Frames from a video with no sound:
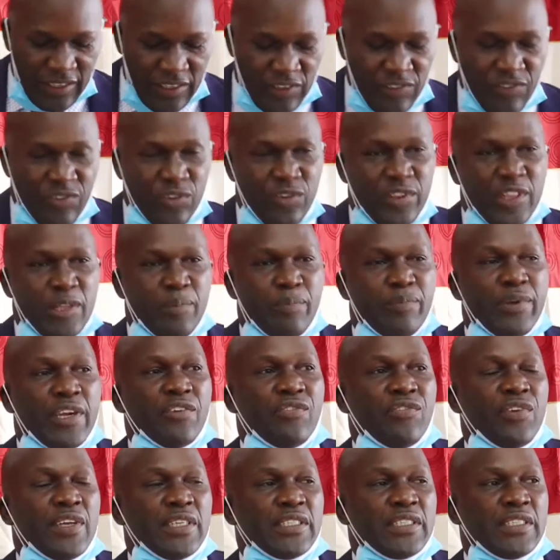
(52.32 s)
for the
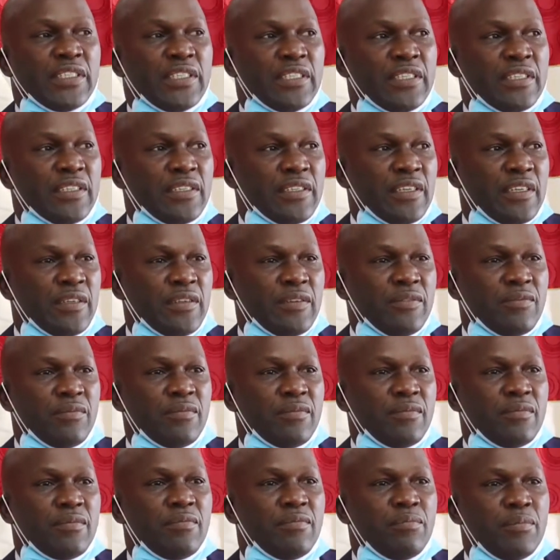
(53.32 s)
breakfast
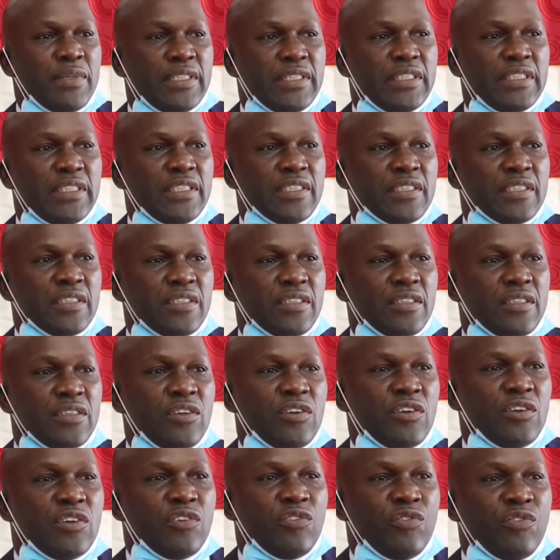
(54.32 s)
meeting
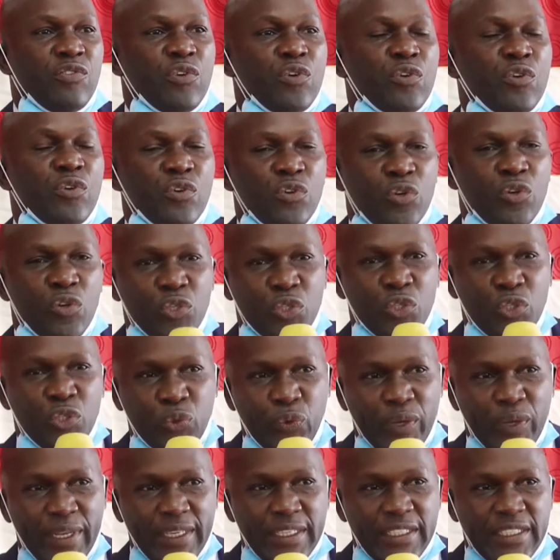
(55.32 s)
for
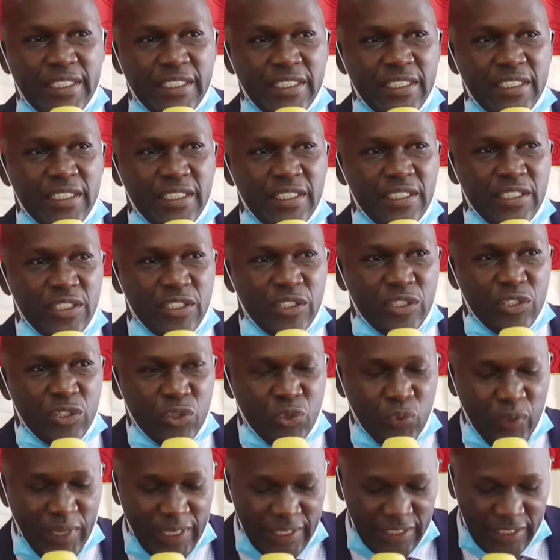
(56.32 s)

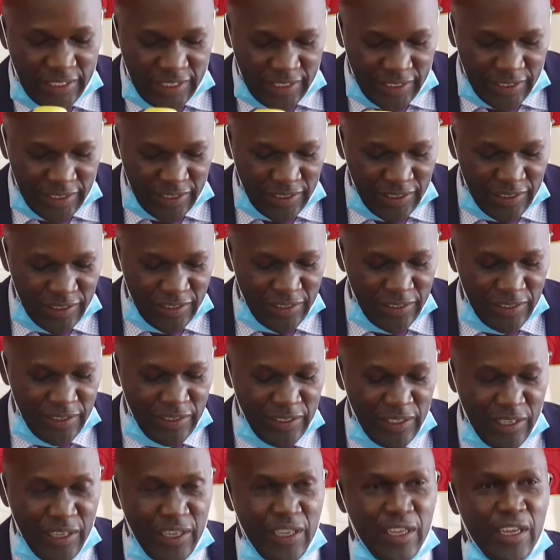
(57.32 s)
2020.
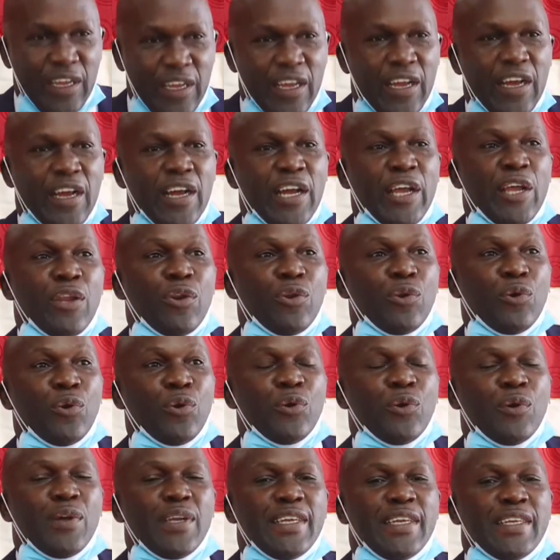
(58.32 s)
I
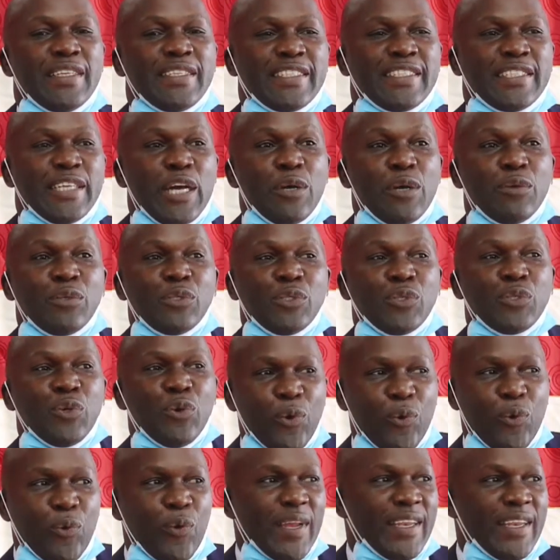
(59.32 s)
know it sounds
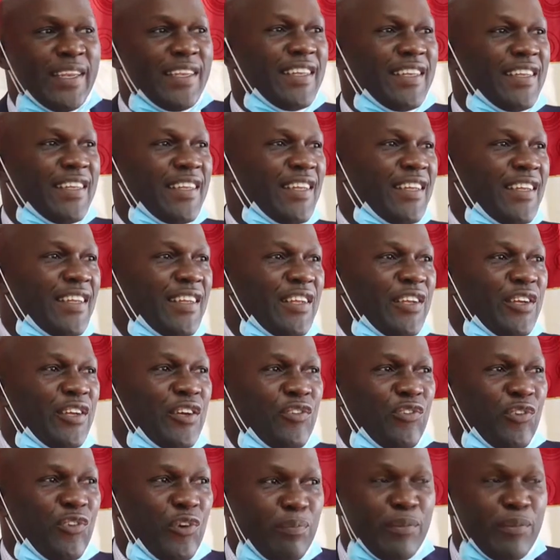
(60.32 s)
awkward for